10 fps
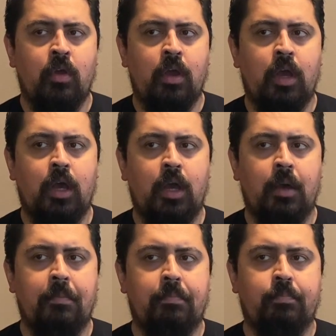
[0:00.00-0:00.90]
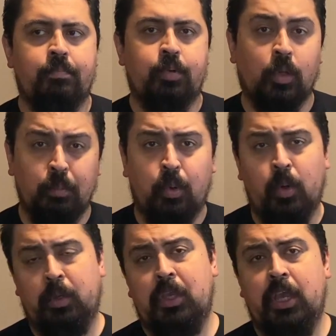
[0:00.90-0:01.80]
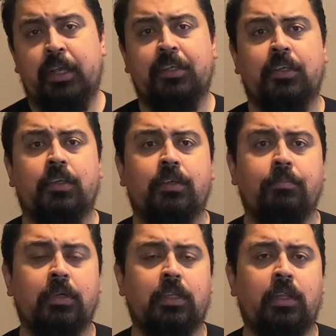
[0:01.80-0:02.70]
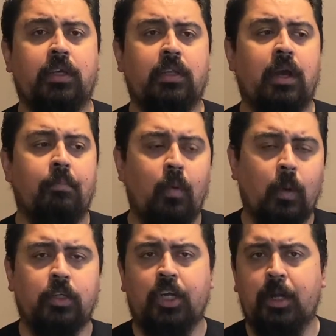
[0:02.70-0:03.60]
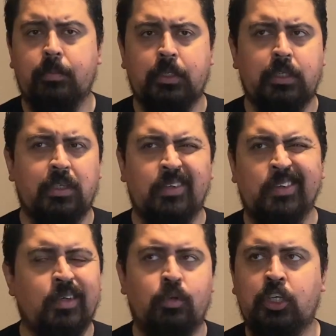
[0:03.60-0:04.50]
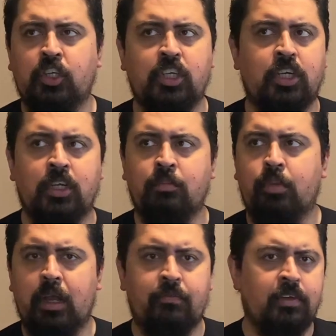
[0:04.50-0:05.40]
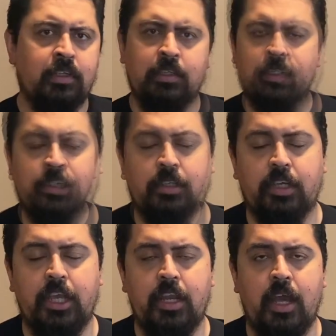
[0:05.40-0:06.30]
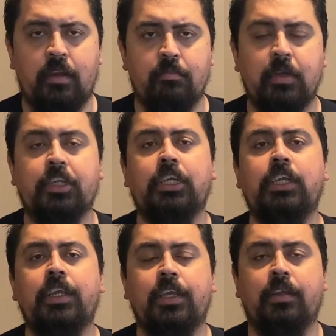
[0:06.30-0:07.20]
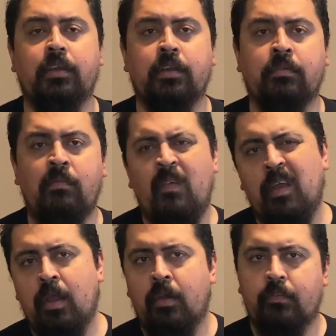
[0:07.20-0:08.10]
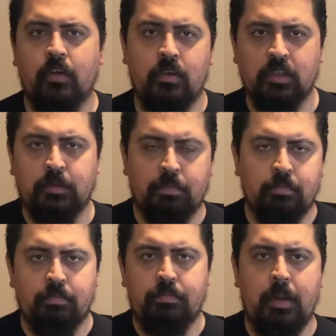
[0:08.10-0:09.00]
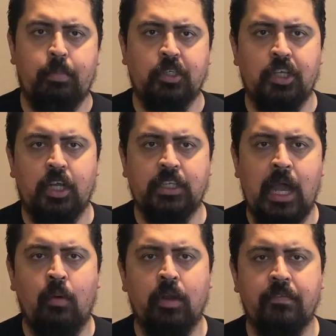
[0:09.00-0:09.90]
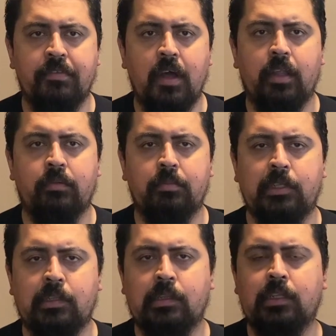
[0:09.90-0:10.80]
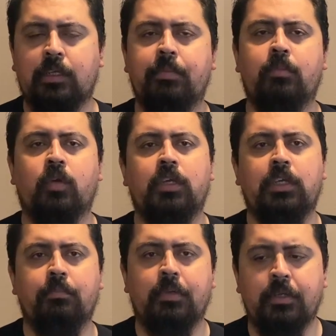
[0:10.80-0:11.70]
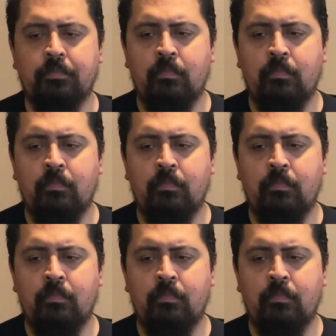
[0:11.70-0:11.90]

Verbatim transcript: pulled pork, yes, but like not pork chops. I want to use it on breakfast. Again, not much heat. And for ghost pepper sauce, I would have thought there would be a little bit more heat, but